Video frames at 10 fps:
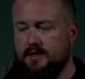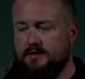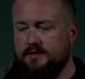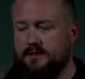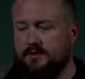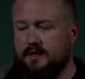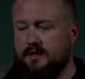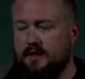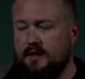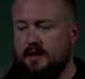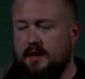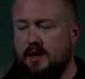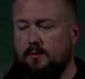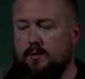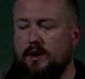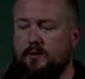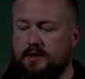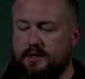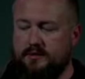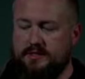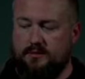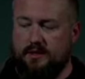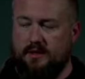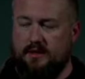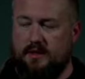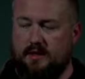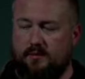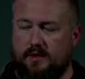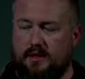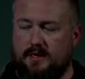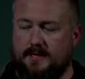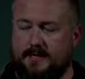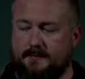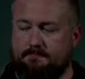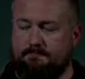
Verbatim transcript: So, but what I want to do is I want to I want to uh,